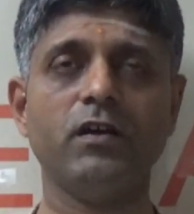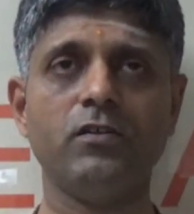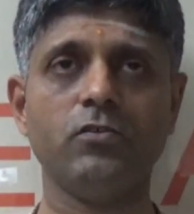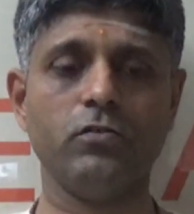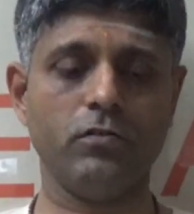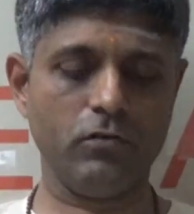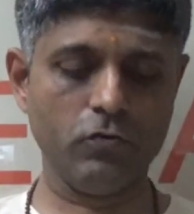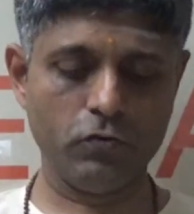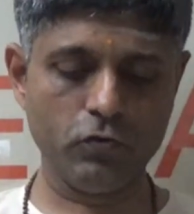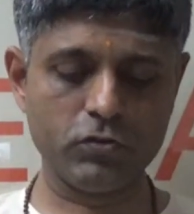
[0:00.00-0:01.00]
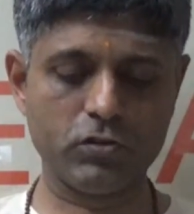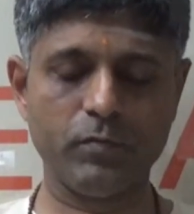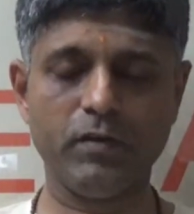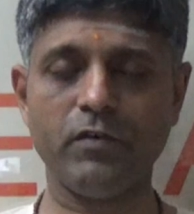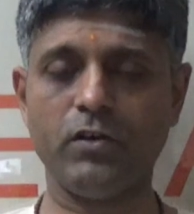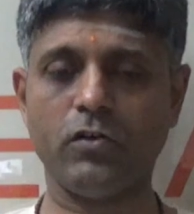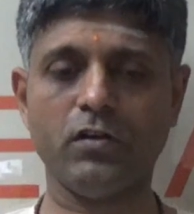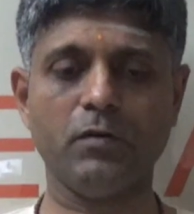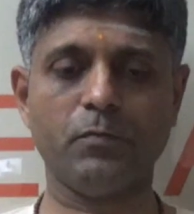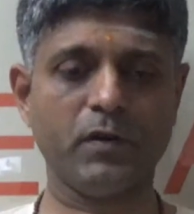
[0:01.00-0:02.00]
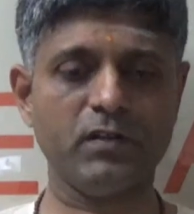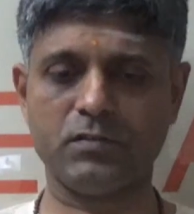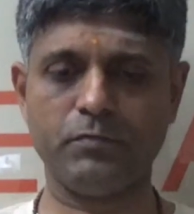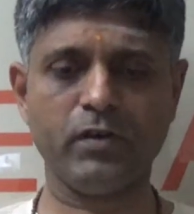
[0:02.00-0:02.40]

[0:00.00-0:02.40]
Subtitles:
that you used to be when you are the prince,